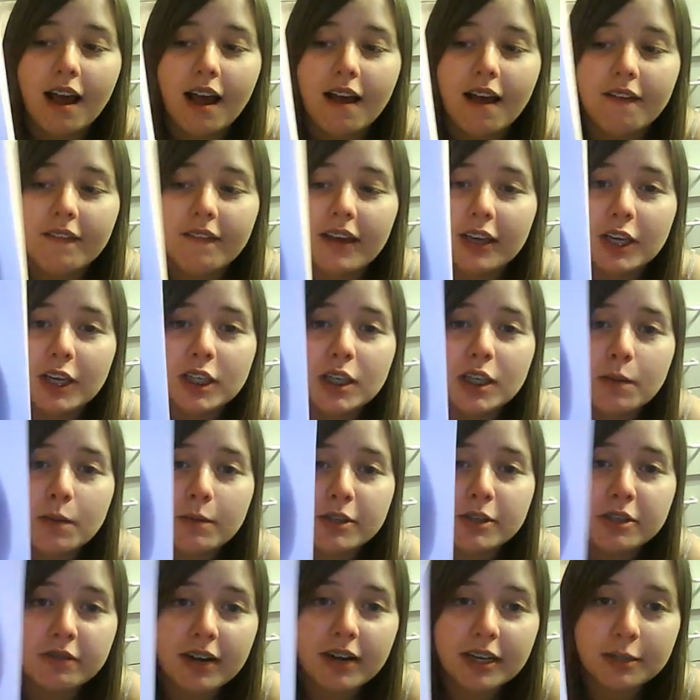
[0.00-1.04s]
Thank you so
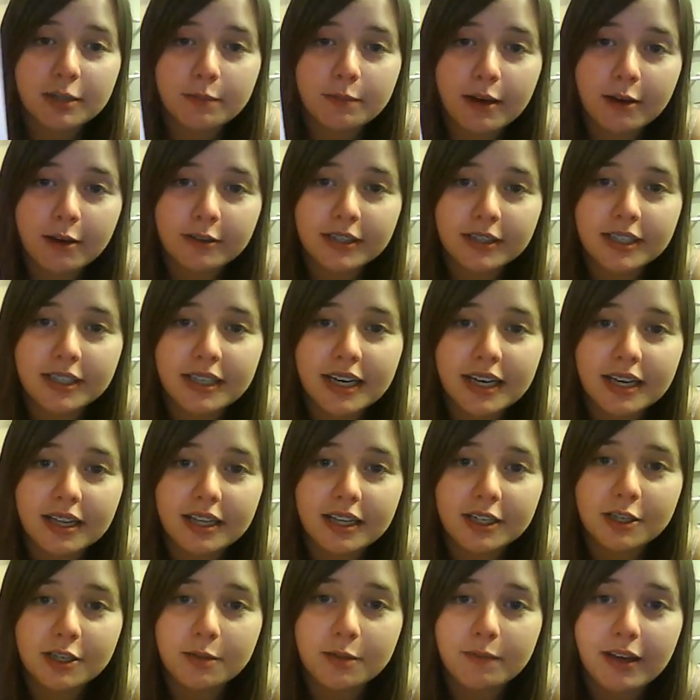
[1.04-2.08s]
much to Random House for sending
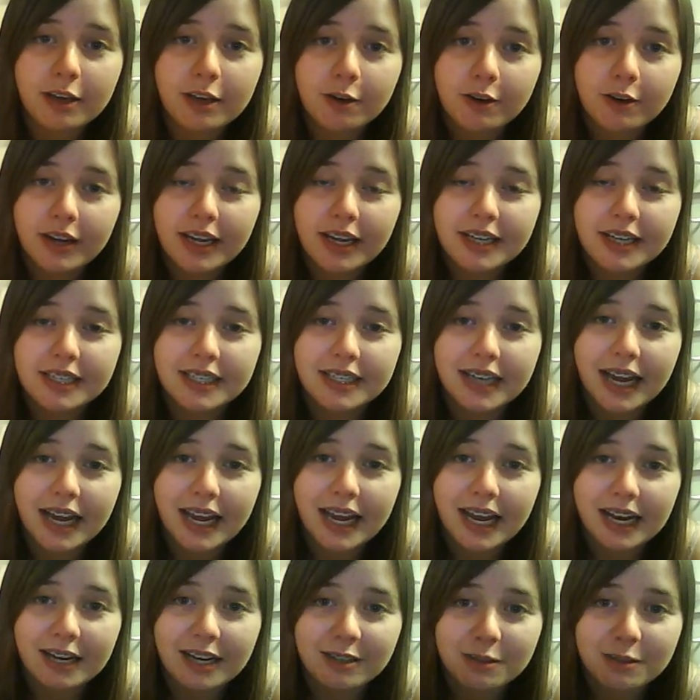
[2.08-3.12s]
this to me. It got here today
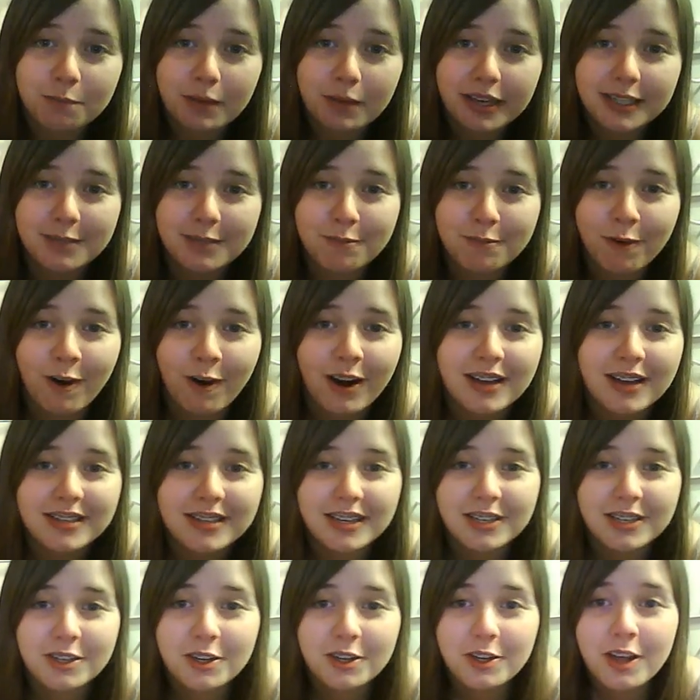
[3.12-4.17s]
and it was a big surprise. I
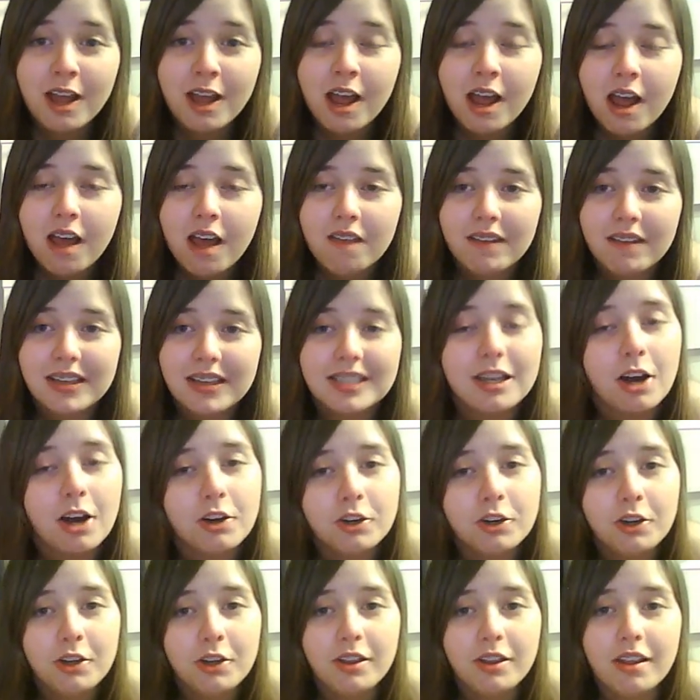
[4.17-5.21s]
knew
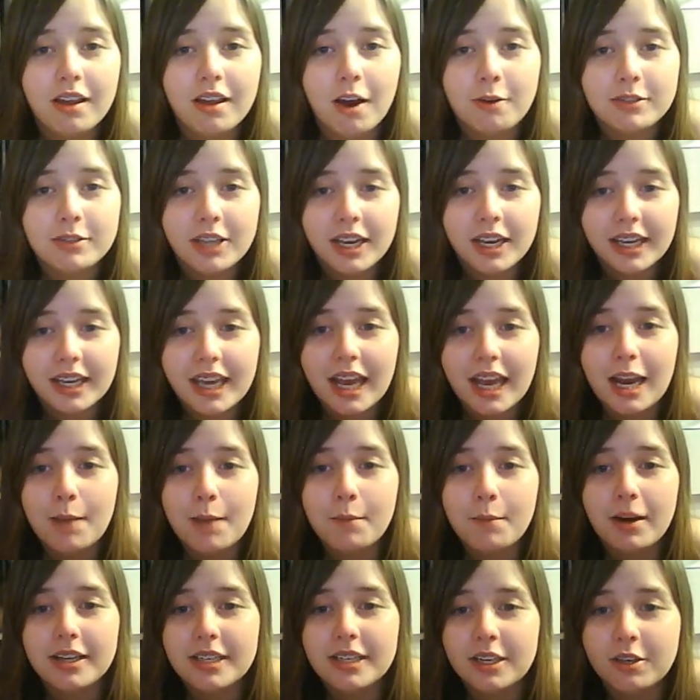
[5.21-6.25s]
that I was going to get it,
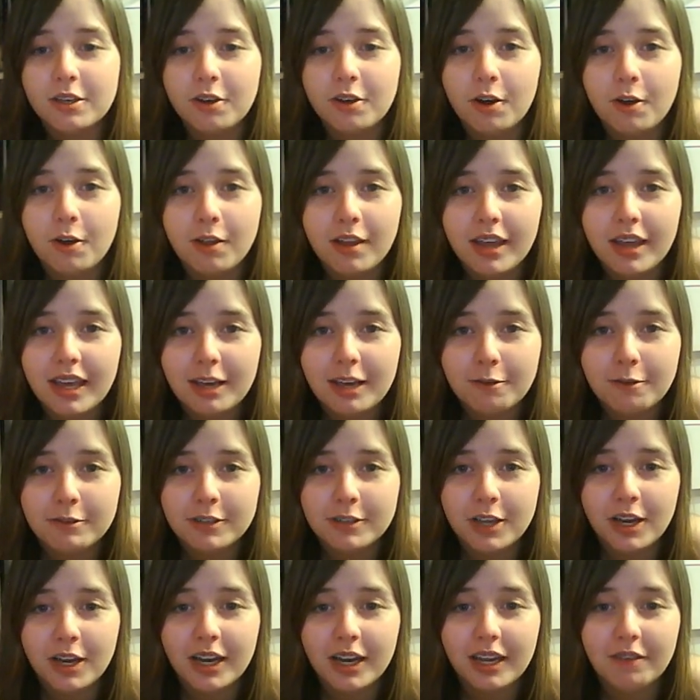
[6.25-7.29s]
but I didn't know that it was
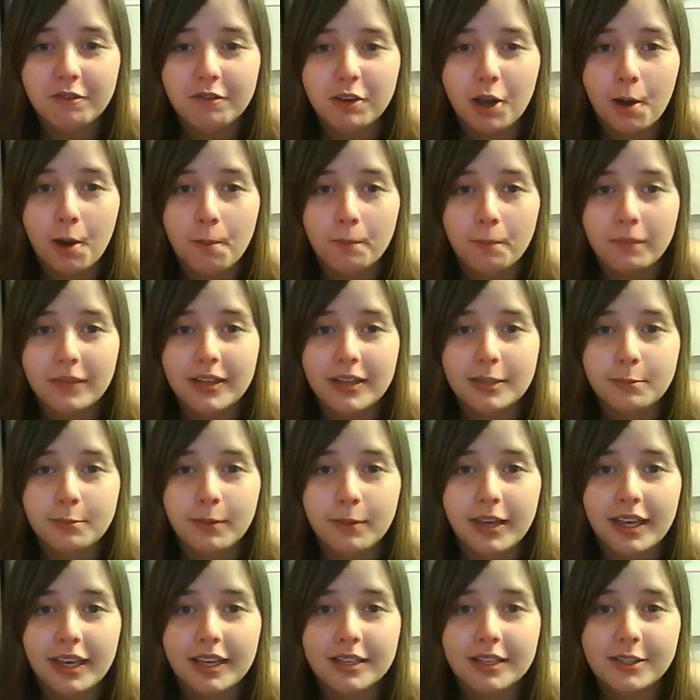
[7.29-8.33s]
going to even come this
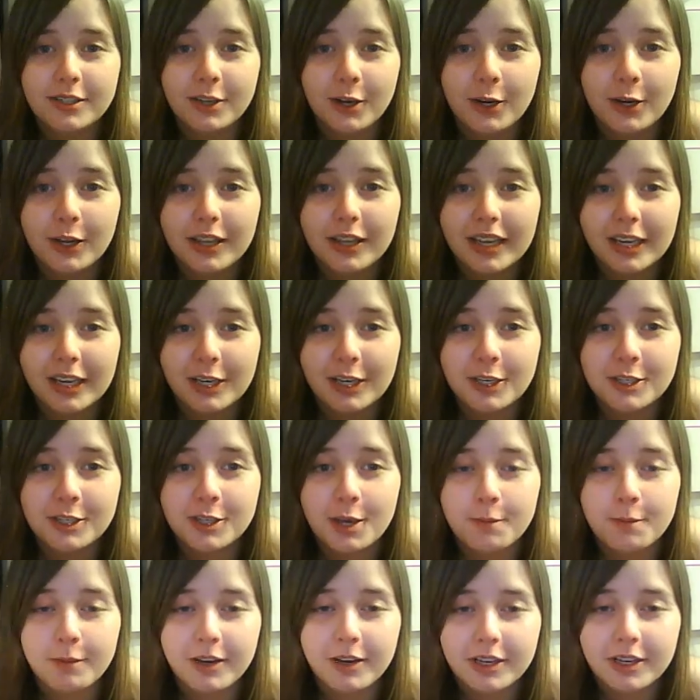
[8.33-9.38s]
week. So thank you
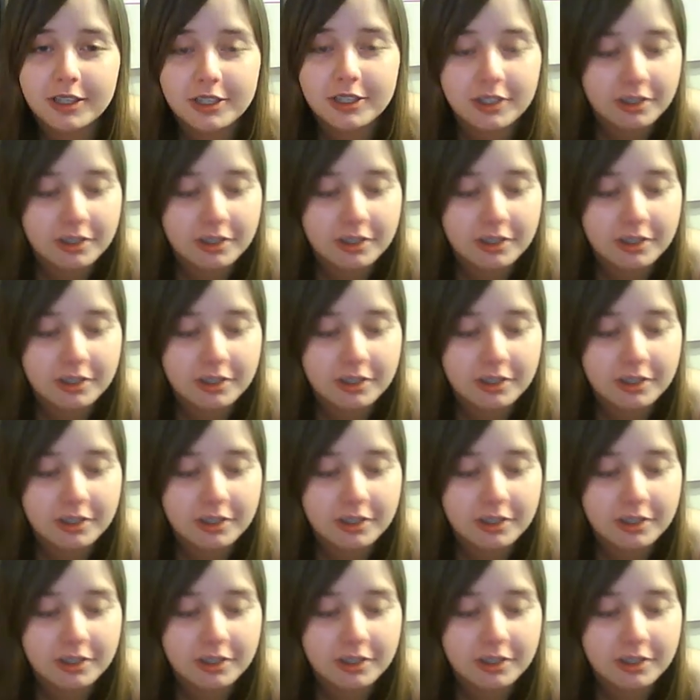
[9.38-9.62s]
so much.